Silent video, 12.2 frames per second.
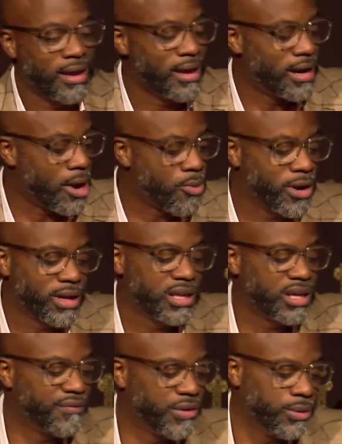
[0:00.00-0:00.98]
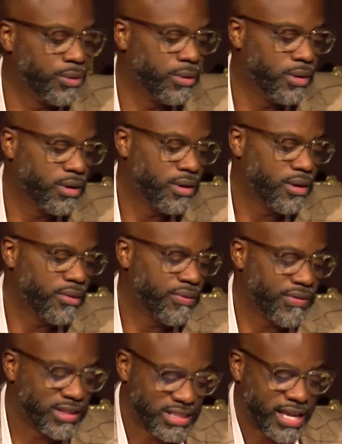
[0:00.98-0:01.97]
And I want to give you
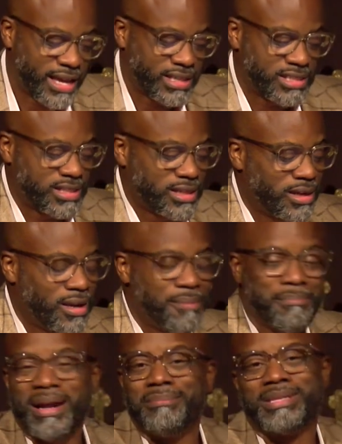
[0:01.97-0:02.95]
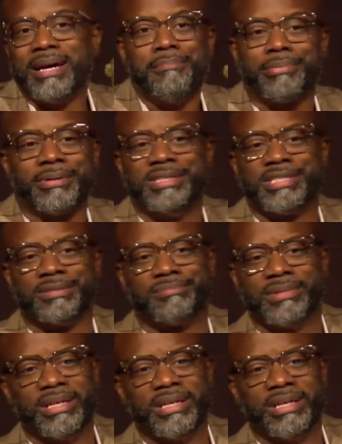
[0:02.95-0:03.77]
the text, but I'm done preaching.